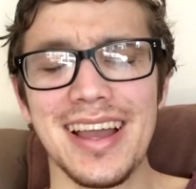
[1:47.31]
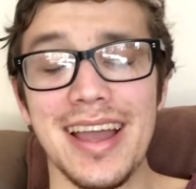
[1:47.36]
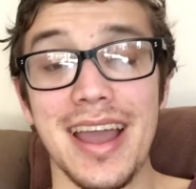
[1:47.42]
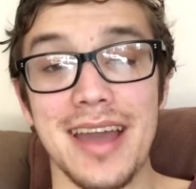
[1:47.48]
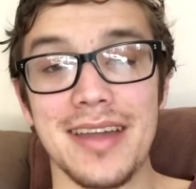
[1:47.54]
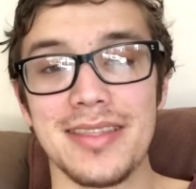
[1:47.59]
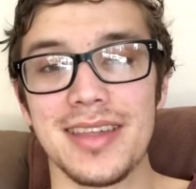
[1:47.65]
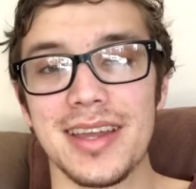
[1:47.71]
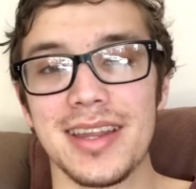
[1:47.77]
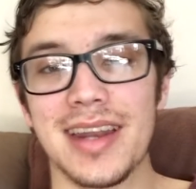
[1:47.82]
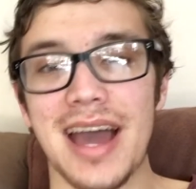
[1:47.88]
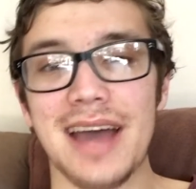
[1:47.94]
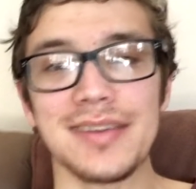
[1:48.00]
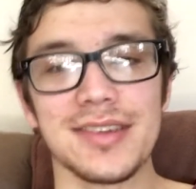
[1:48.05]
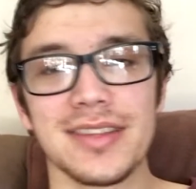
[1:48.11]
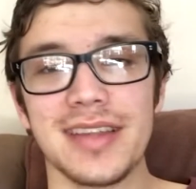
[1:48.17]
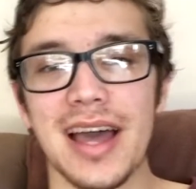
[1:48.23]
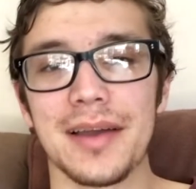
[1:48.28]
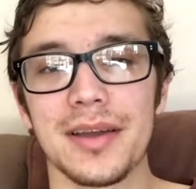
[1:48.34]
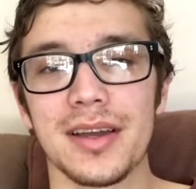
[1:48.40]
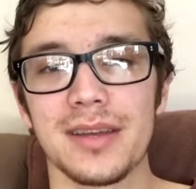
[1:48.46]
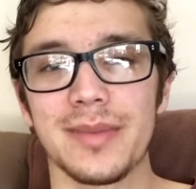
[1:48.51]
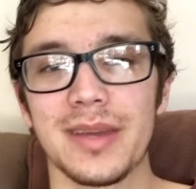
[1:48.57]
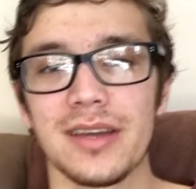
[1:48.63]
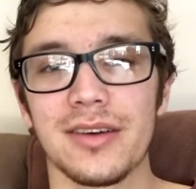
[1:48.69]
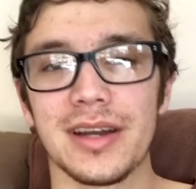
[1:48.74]
And then after that, I'm gonna
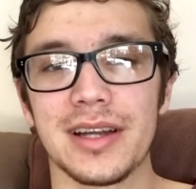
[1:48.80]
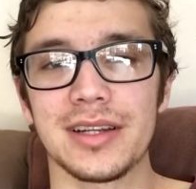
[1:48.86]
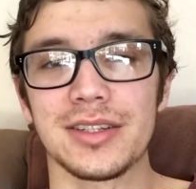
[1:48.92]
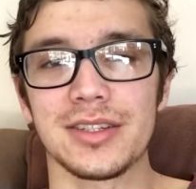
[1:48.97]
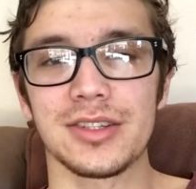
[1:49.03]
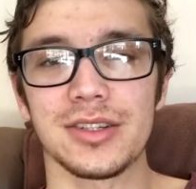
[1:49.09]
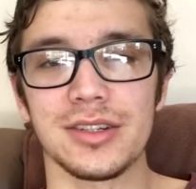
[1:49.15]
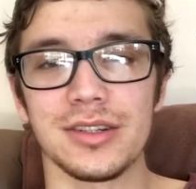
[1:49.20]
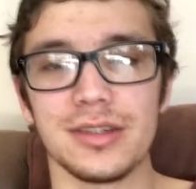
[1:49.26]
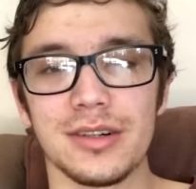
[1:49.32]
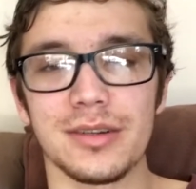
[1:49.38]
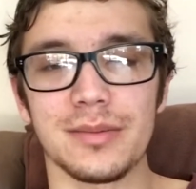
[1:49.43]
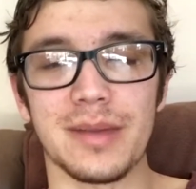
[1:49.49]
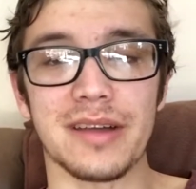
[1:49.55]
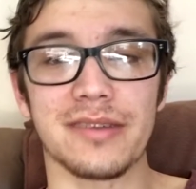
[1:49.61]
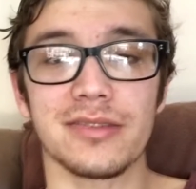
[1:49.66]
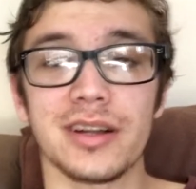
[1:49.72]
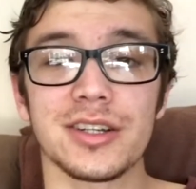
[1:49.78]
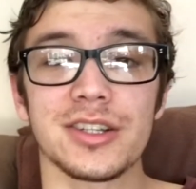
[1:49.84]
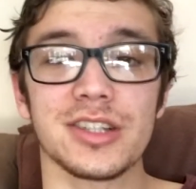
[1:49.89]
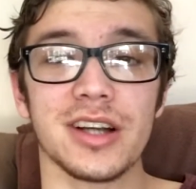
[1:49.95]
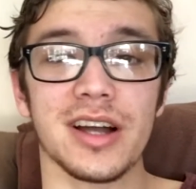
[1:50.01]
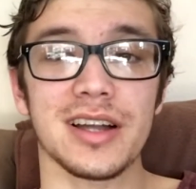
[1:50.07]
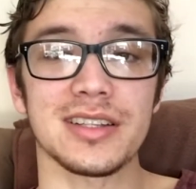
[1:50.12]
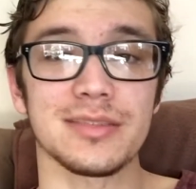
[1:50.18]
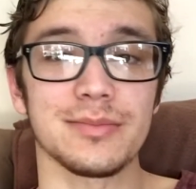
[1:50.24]
be going to my friend
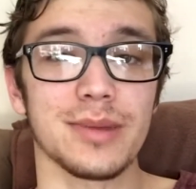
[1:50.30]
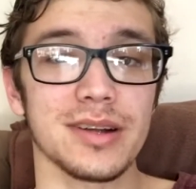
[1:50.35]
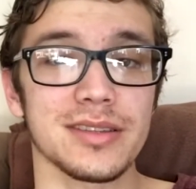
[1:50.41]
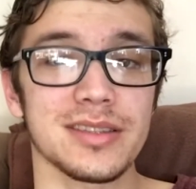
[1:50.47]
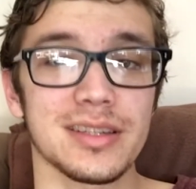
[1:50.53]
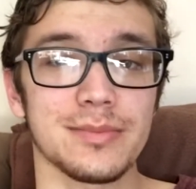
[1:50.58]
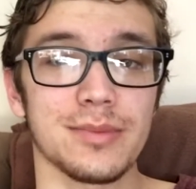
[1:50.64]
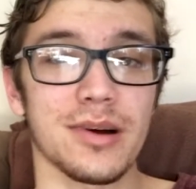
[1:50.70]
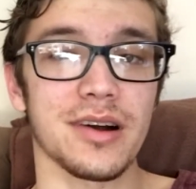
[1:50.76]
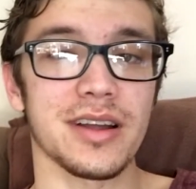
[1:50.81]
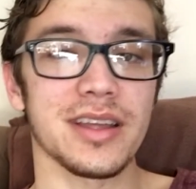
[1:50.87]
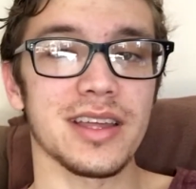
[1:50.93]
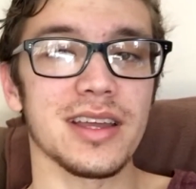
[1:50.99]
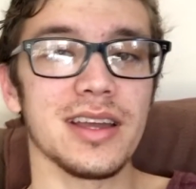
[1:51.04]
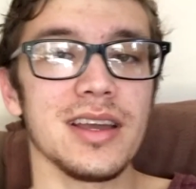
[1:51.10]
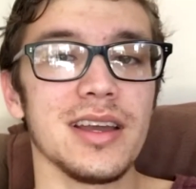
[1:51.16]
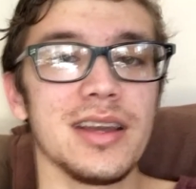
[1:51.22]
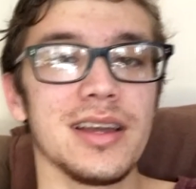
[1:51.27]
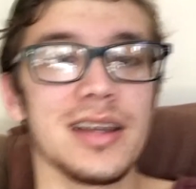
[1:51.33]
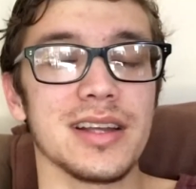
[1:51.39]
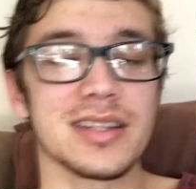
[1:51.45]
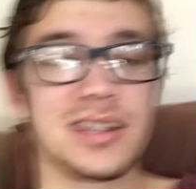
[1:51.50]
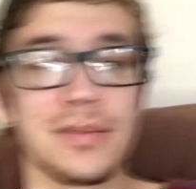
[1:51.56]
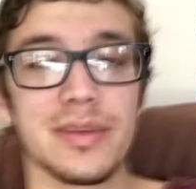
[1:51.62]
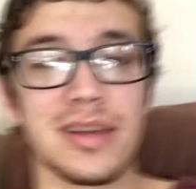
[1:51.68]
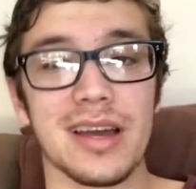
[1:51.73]
Sean's birthday party. He's
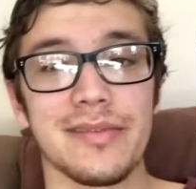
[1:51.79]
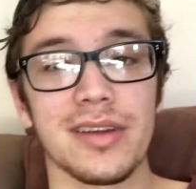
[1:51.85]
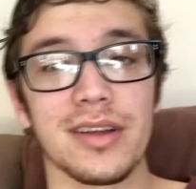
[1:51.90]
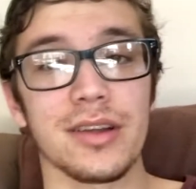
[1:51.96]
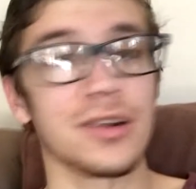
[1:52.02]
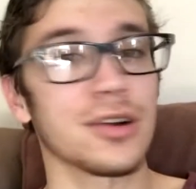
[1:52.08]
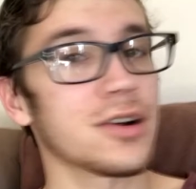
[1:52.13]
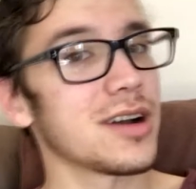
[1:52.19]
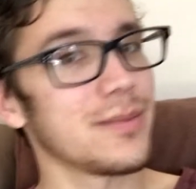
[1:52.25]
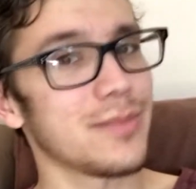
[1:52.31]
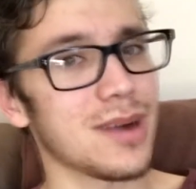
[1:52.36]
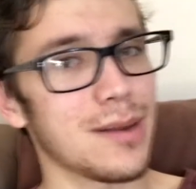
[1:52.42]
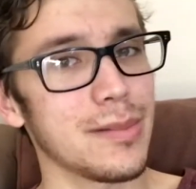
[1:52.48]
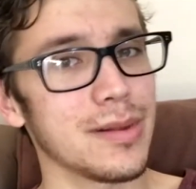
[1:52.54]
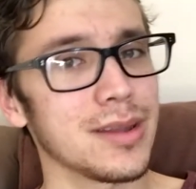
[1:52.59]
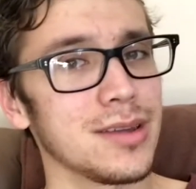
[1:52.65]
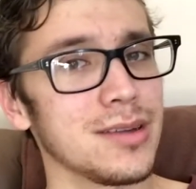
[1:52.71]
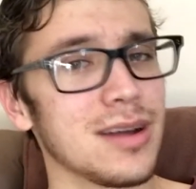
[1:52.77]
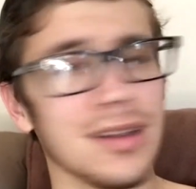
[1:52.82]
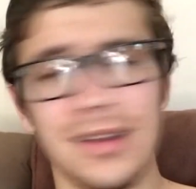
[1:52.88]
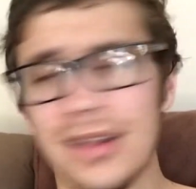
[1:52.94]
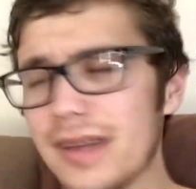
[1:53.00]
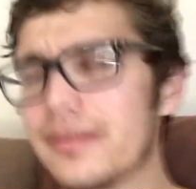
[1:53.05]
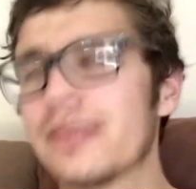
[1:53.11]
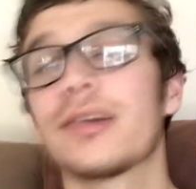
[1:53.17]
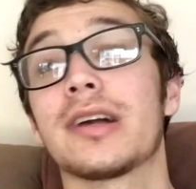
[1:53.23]
gonna be having Korean barbecue. I
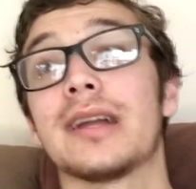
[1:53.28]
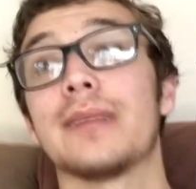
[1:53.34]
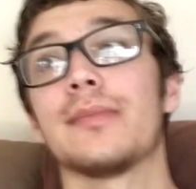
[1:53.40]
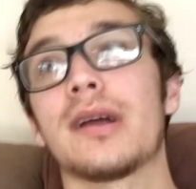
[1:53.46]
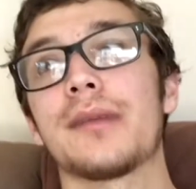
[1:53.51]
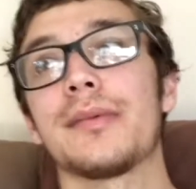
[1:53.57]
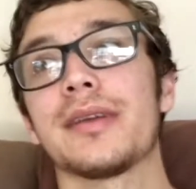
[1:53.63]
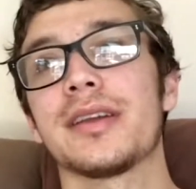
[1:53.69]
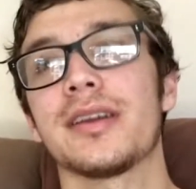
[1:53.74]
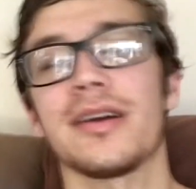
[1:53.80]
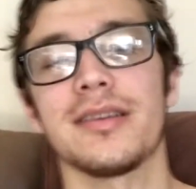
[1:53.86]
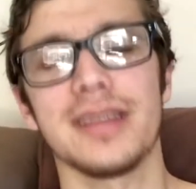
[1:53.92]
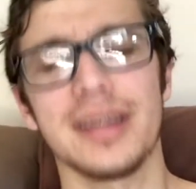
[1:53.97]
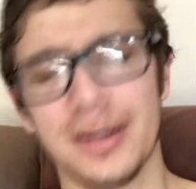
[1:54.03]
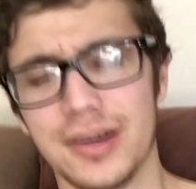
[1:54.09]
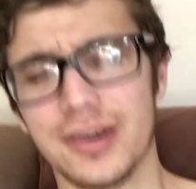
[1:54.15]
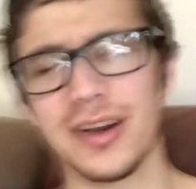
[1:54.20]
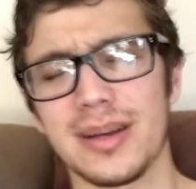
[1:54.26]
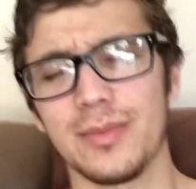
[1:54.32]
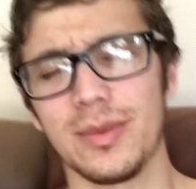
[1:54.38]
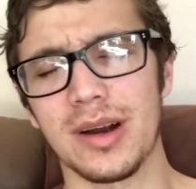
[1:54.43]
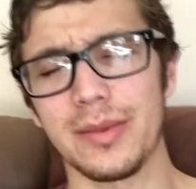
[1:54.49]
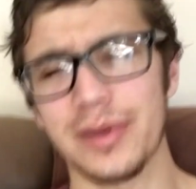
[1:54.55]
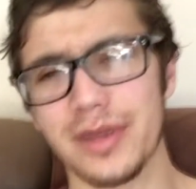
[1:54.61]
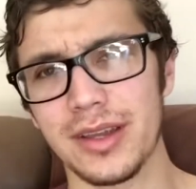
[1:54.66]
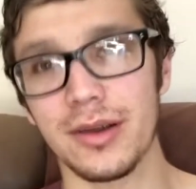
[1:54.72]
love Korean barbecue, I need Korean
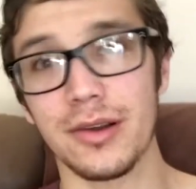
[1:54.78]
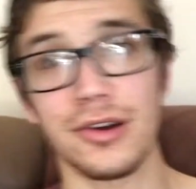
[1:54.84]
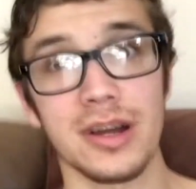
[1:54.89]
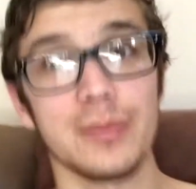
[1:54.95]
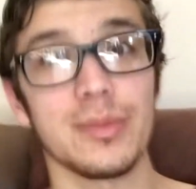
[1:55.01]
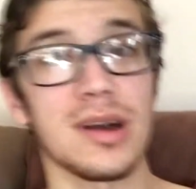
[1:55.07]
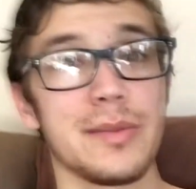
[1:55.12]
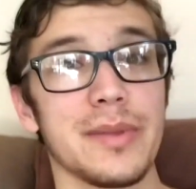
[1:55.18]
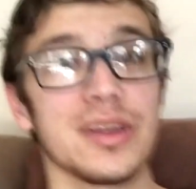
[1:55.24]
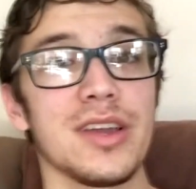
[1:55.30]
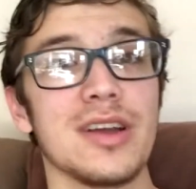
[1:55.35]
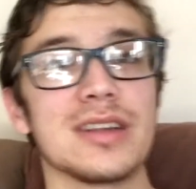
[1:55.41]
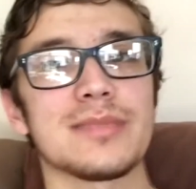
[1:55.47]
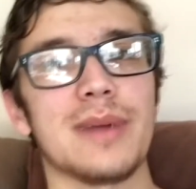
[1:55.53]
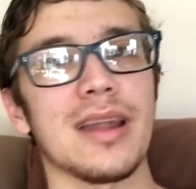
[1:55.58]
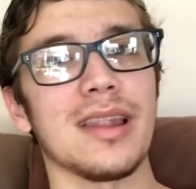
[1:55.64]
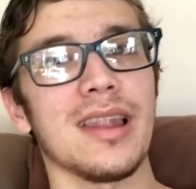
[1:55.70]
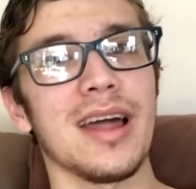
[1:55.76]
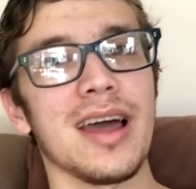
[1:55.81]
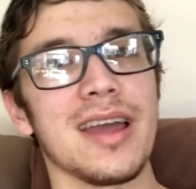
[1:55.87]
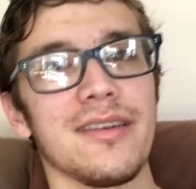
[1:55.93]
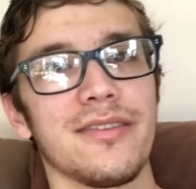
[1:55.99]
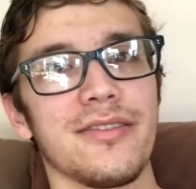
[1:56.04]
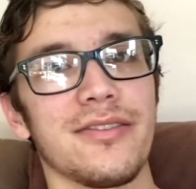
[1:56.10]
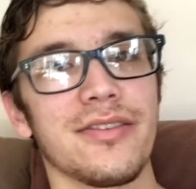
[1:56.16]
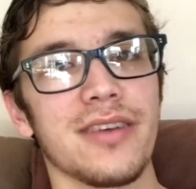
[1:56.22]
barbecue. Korean barbecue is my life.